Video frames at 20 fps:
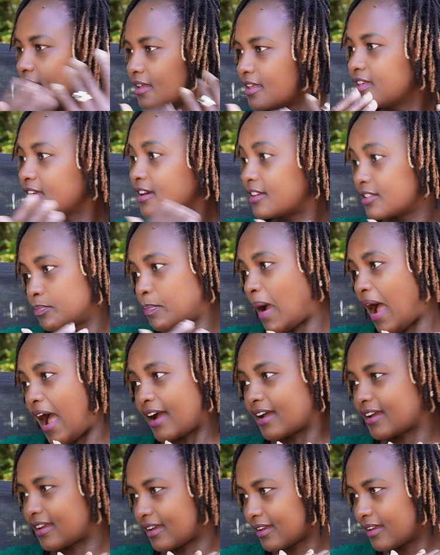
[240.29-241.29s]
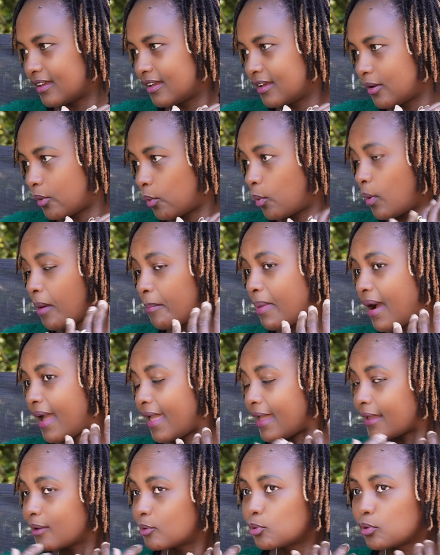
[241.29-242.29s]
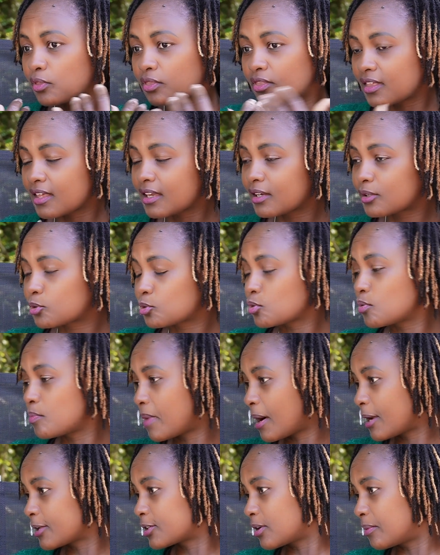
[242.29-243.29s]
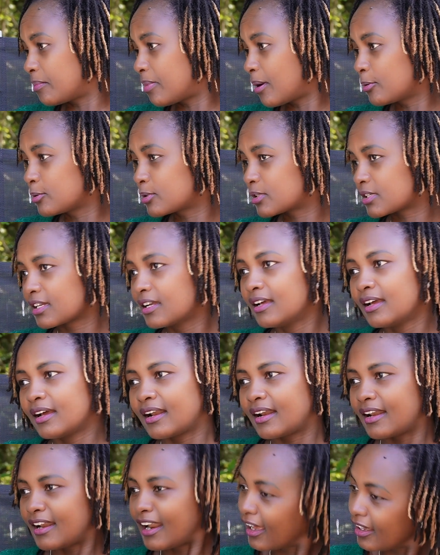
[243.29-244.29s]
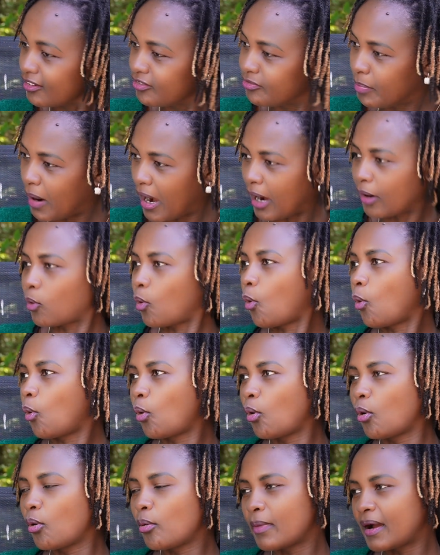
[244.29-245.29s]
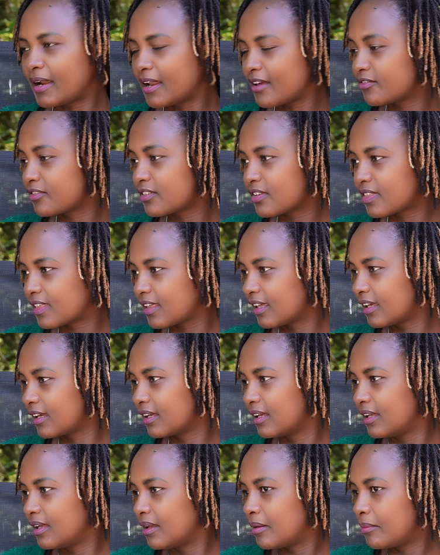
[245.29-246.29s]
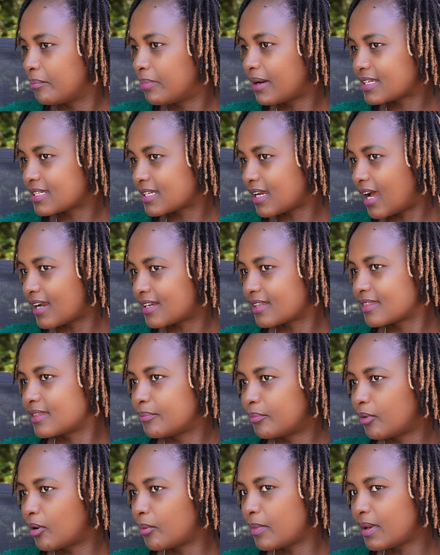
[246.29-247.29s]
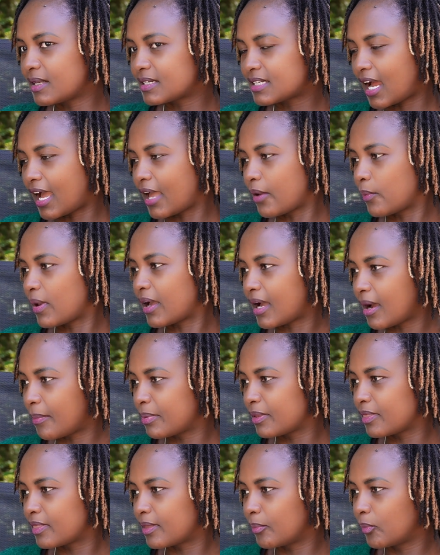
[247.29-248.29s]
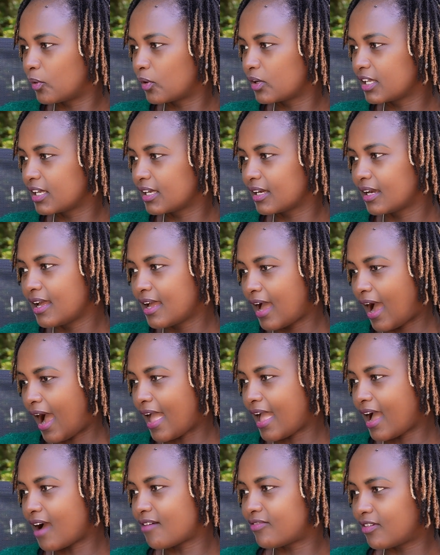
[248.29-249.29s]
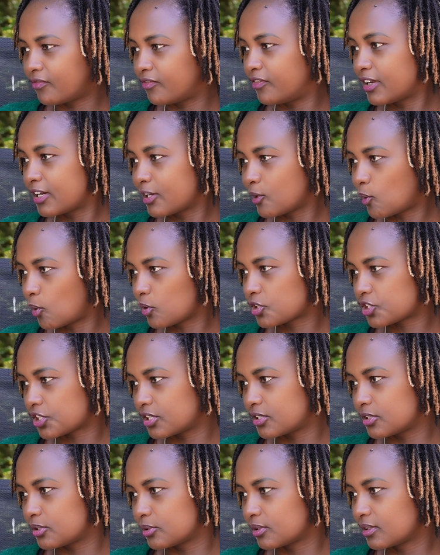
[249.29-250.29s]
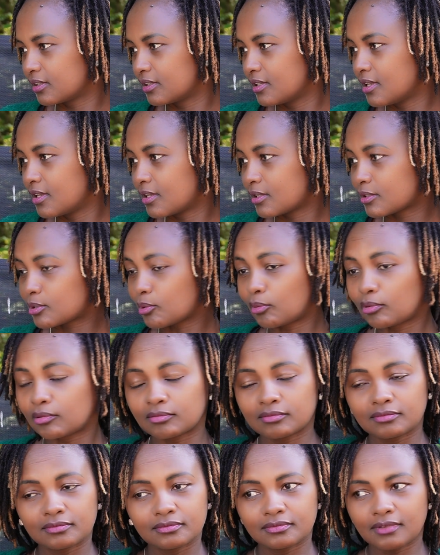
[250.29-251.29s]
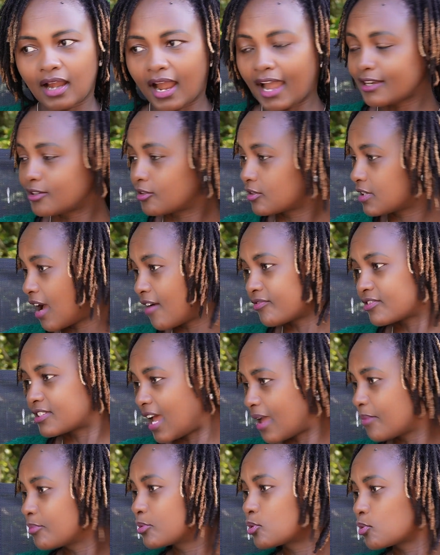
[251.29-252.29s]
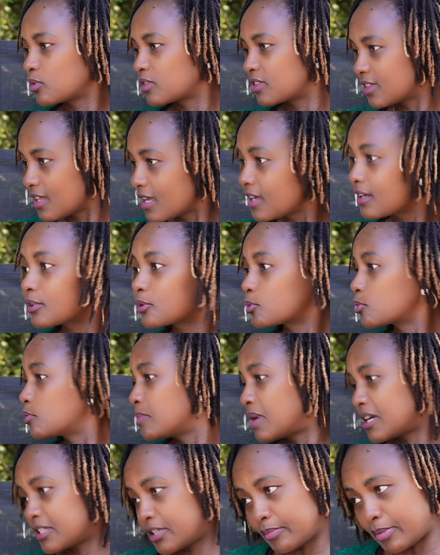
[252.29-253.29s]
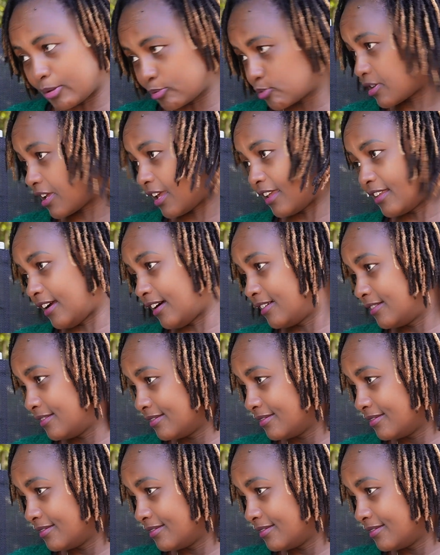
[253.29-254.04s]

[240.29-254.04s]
years back, whereby I could think too much about life back home and everything. But at the moment I wake up in the morning, I have a very long schedule. So I don't have time to think too much about Kenya.